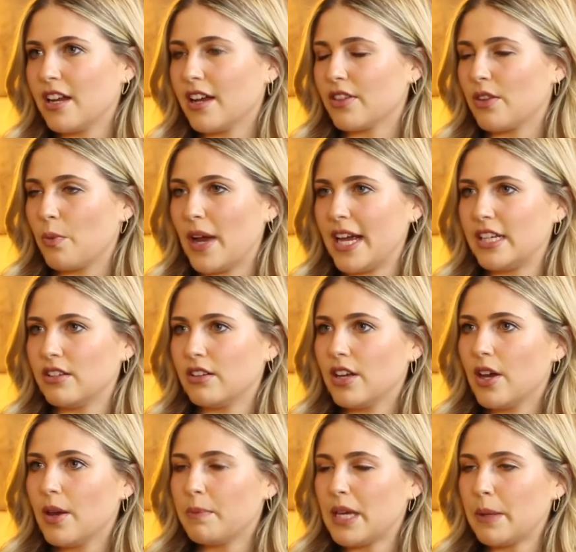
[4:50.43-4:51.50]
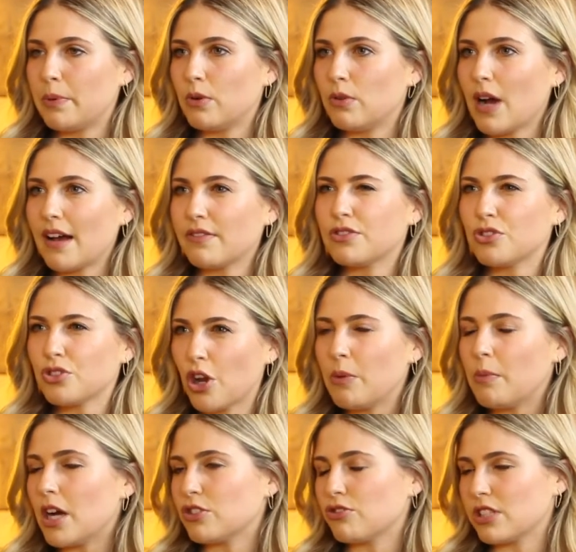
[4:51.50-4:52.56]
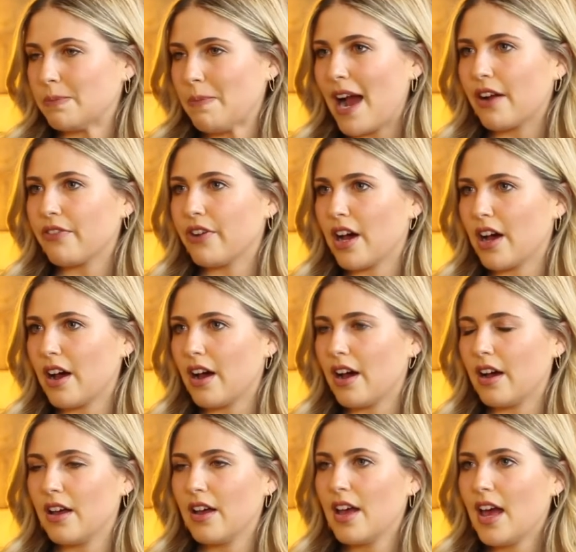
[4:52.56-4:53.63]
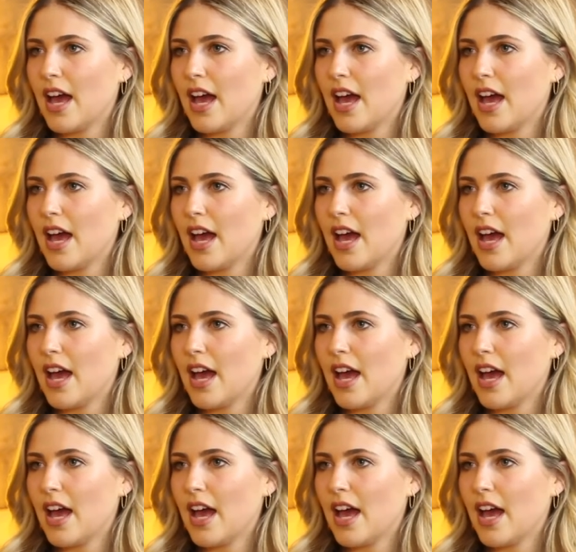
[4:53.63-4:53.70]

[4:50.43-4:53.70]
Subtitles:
like the way people have so much respect for her.